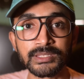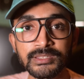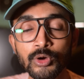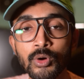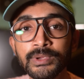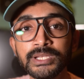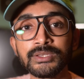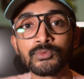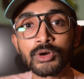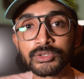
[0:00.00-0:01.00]
This
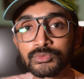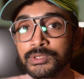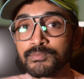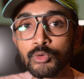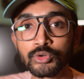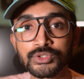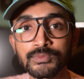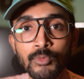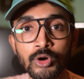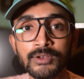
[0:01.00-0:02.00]
OBD works with most
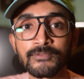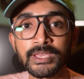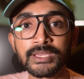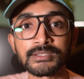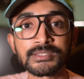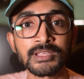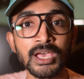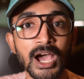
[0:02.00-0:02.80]
modern vehicles